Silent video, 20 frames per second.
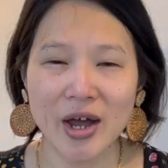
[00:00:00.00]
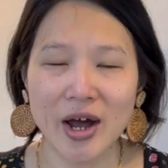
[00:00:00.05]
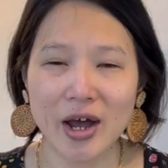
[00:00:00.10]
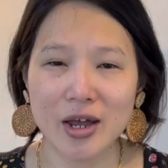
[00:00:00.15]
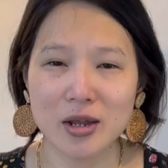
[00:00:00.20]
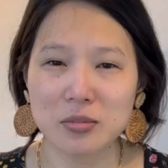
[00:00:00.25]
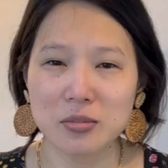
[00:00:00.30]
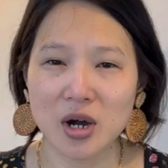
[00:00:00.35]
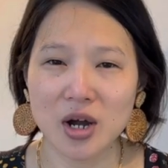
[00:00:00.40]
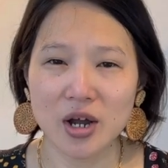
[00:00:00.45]

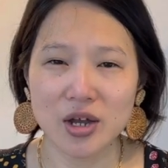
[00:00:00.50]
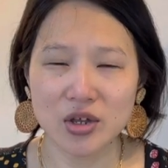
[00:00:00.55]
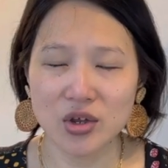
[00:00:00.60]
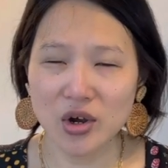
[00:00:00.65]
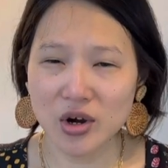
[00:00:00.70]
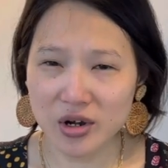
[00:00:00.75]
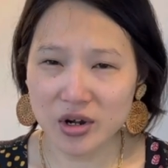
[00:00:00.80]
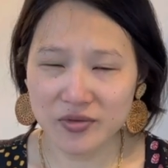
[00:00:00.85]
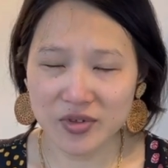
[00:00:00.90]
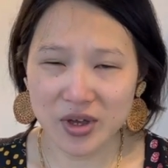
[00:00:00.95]
I bought a
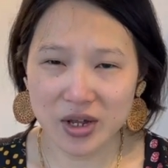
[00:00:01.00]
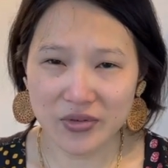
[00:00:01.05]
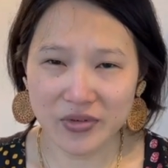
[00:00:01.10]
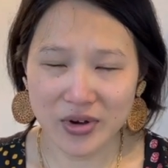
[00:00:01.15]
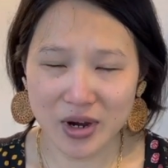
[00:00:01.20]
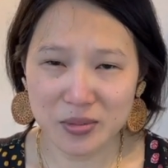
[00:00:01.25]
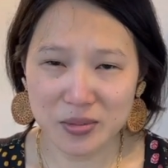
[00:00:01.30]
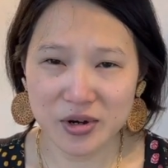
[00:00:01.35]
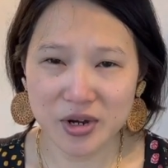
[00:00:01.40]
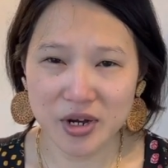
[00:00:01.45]
yard of that
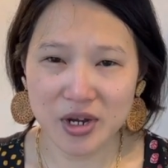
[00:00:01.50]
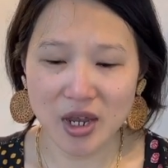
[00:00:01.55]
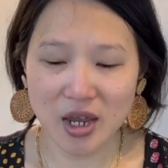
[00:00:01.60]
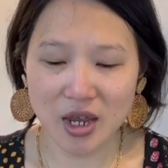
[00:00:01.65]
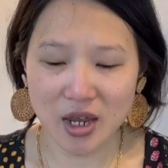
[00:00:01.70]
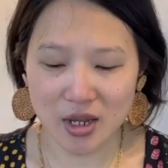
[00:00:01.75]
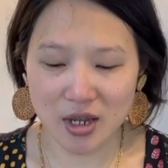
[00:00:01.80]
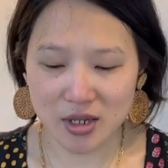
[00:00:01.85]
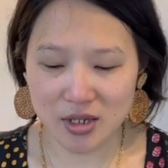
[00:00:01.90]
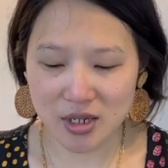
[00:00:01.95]
fabric
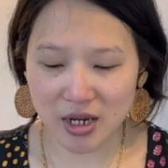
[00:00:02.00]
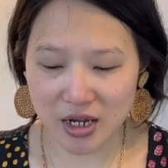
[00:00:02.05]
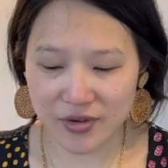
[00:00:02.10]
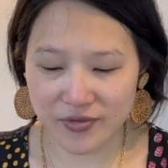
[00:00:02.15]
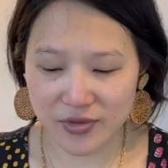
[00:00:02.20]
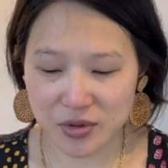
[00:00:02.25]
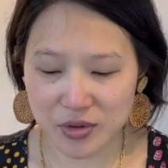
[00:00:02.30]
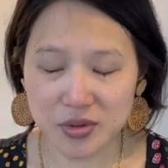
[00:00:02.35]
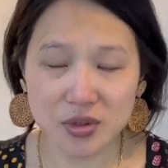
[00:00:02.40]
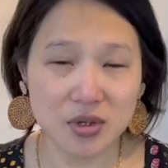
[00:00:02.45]
and I've
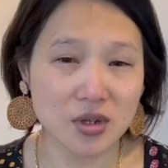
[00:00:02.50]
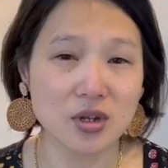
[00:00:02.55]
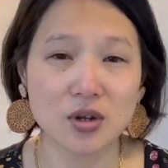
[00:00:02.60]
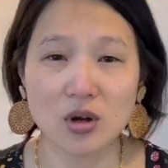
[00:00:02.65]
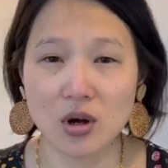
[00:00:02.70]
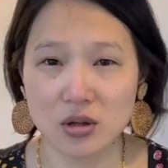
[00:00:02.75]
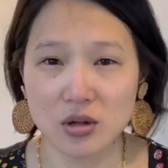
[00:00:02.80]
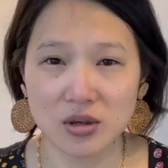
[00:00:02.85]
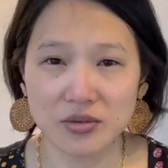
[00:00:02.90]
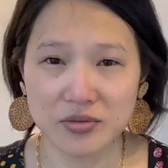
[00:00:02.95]
used it in
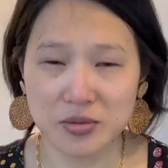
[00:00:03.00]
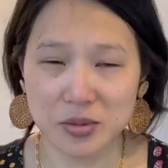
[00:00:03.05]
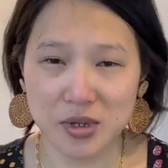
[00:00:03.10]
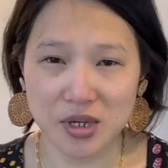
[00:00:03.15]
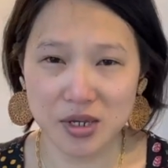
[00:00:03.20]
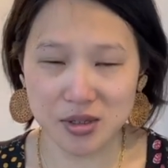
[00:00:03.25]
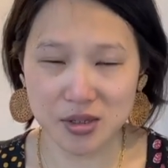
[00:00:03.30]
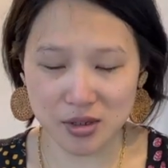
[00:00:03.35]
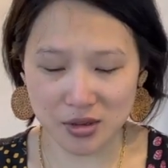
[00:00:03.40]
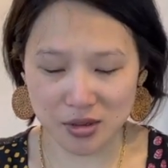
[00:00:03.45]
all of the
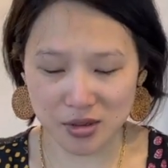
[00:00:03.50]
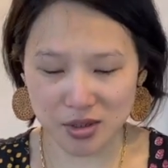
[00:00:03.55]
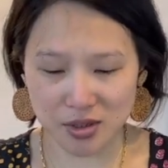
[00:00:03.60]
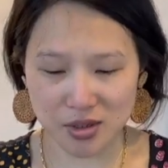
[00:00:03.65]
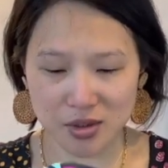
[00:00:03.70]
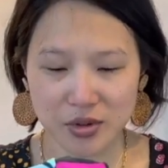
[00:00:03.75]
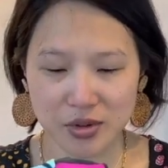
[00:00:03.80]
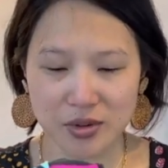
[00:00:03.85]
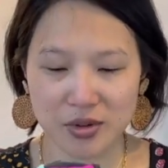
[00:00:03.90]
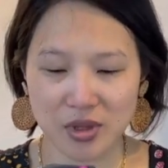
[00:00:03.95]
pieces,
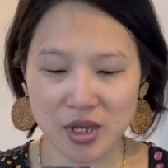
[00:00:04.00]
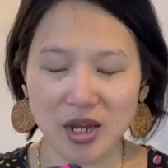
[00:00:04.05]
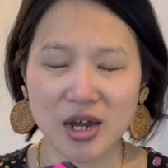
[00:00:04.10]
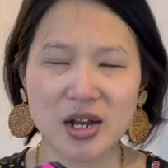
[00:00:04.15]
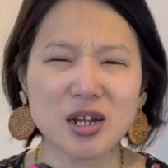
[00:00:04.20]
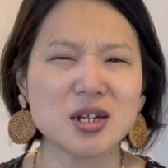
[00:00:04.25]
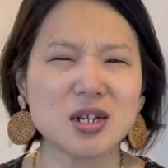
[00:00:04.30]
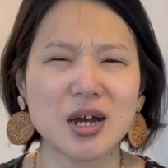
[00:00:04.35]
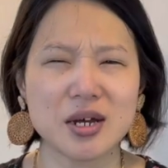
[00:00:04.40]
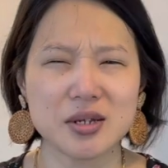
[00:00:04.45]
so it
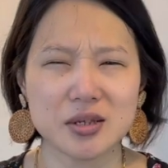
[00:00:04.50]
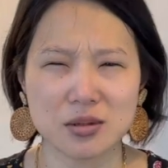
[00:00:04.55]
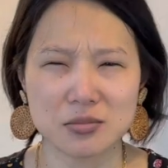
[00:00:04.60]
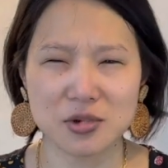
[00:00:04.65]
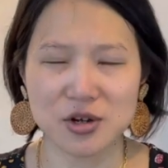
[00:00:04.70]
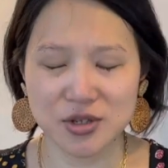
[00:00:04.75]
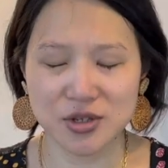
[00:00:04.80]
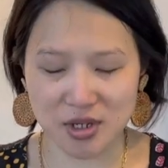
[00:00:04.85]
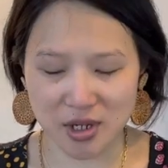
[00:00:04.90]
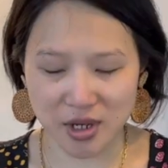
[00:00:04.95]
kind of ties them
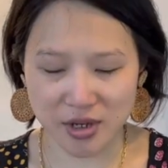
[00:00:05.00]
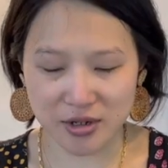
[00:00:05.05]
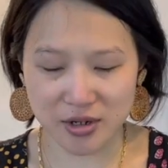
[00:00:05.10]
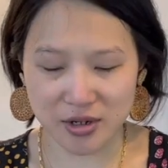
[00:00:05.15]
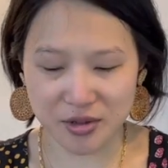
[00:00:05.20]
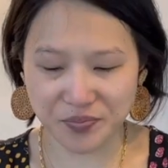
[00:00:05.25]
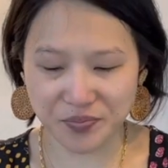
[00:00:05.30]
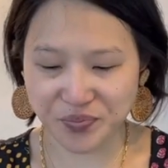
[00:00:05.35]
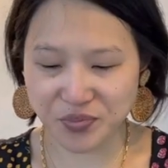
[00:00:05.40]
all together.